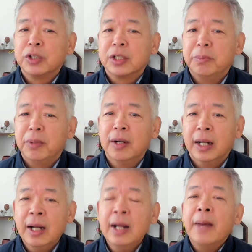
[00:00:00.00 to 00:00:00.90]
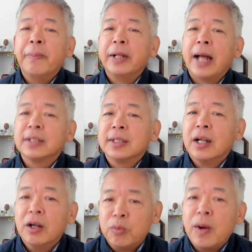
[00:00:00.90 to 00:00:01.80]
smaller. But that's
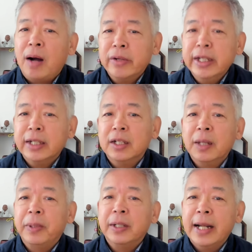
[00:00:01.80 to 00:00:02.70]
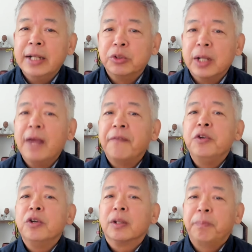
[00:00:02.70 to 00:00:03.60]
a wrong interpretation. If
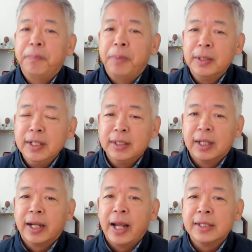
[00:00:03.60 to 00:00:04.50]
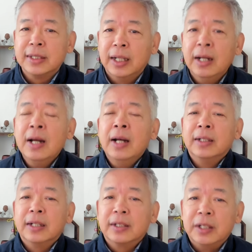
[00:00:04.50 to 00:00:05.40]
you're putting together
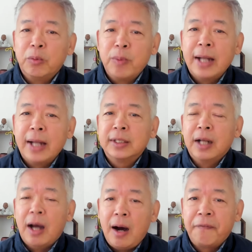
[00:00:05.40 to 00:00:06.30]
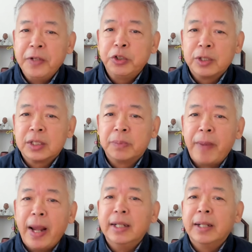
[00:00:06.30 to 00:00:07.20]
the direct official
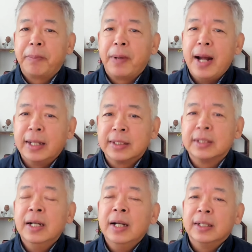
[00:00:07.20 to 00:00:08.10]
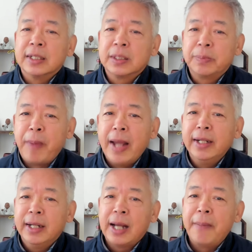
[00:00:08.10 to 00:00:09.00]
spending plus the
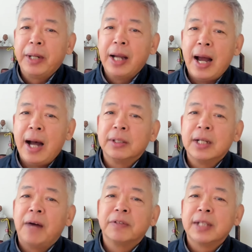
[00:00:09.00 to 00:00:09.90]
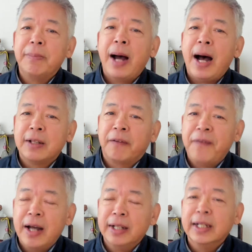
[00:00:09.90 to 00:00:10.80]
spending coming out of some other
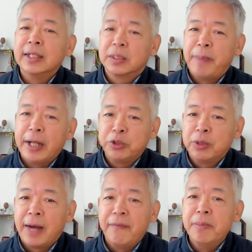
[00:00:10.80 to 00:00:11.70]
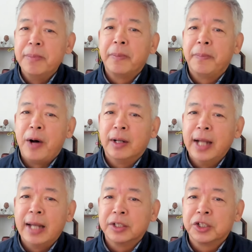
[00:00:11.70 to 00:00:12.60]
funding, special government bond,
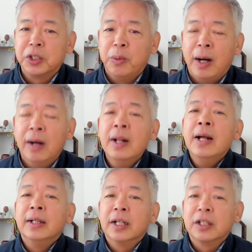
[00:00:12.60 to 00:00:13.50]
and so on, the